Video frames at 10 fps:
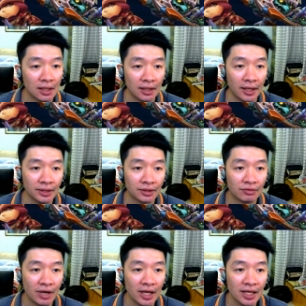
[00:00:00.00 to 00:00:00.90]
Let the
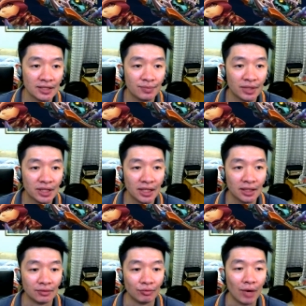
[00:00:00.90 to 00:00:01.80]
raids
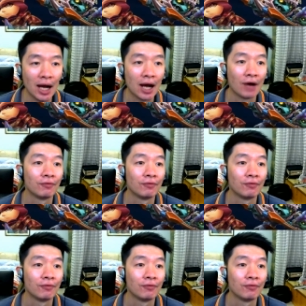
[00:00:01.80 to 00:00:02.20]
begin. Wow,